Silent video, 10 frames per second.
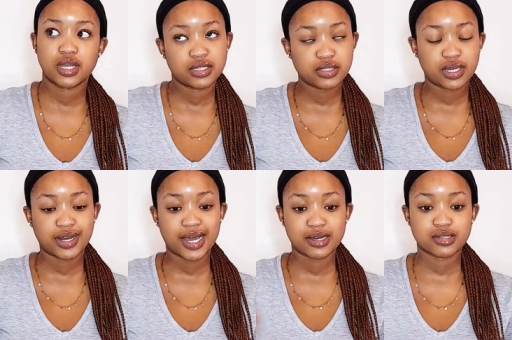yesterday
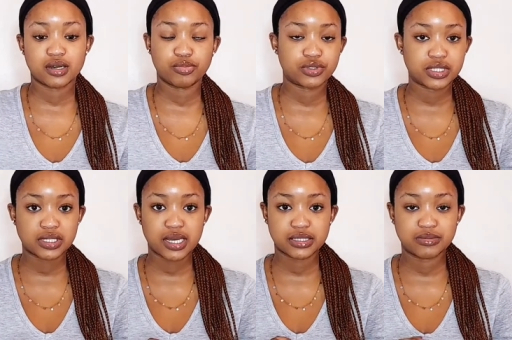like I said I bought these
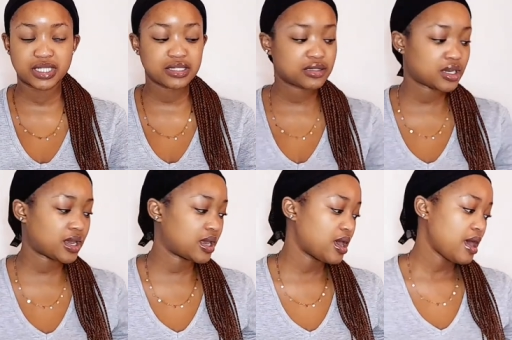items
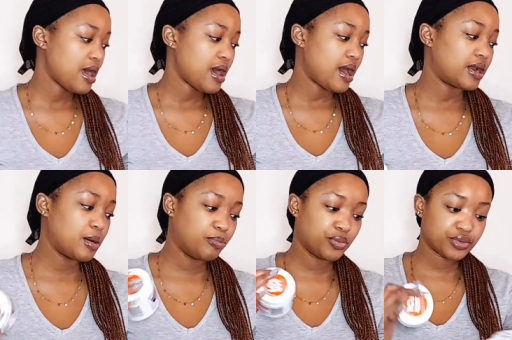yesterday and I
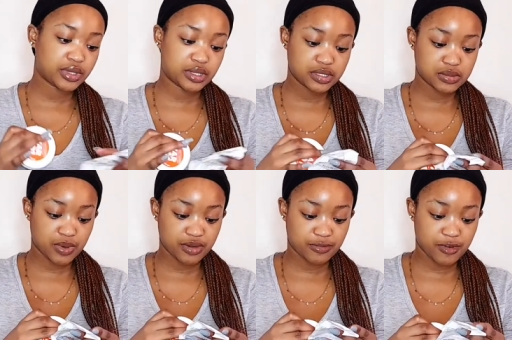bought this
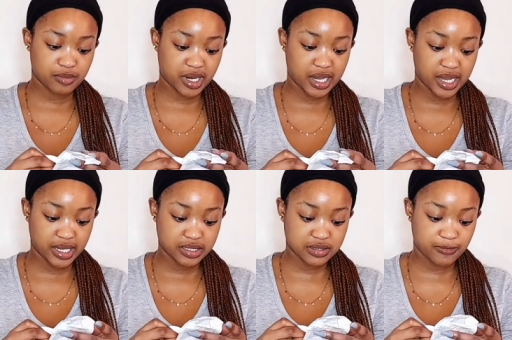one from
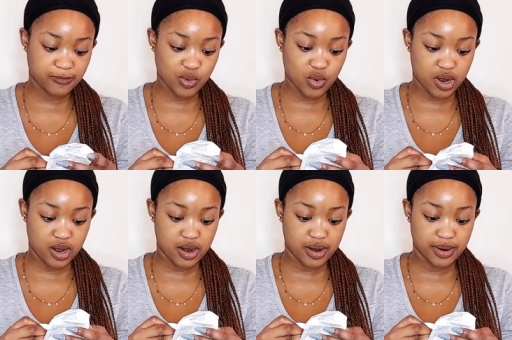Clicks
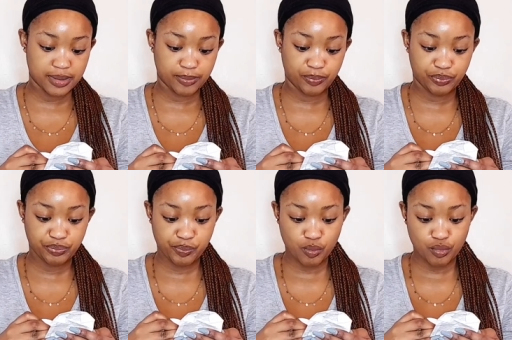for um,
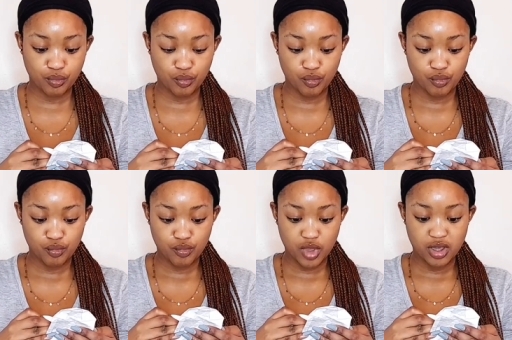
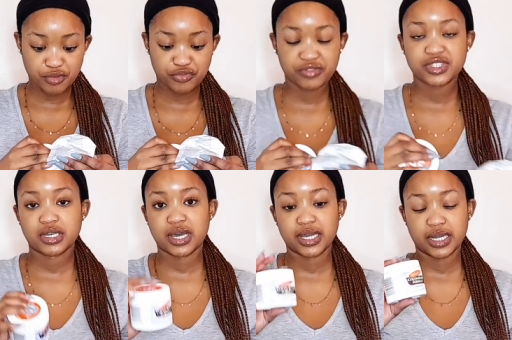
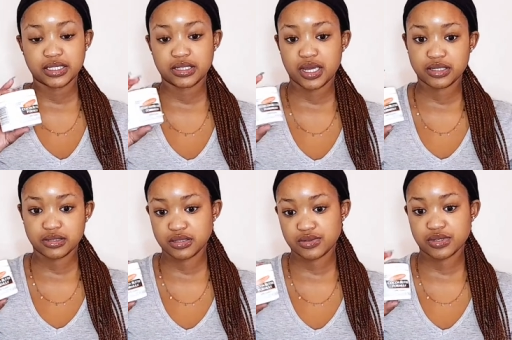59.99 so
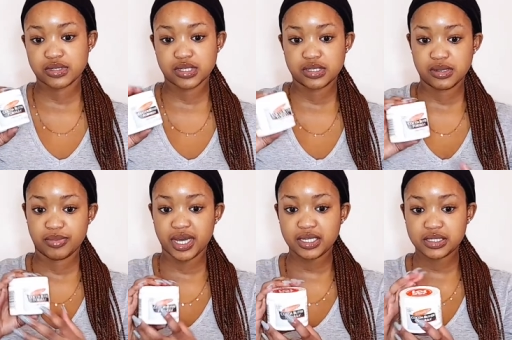this was 60
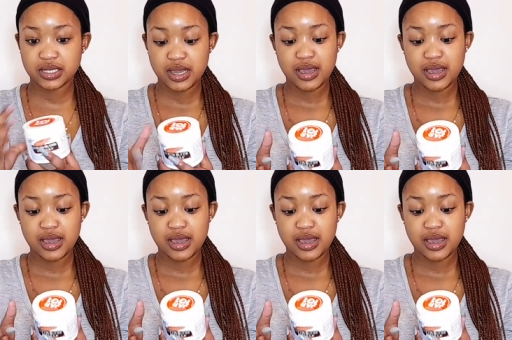bucks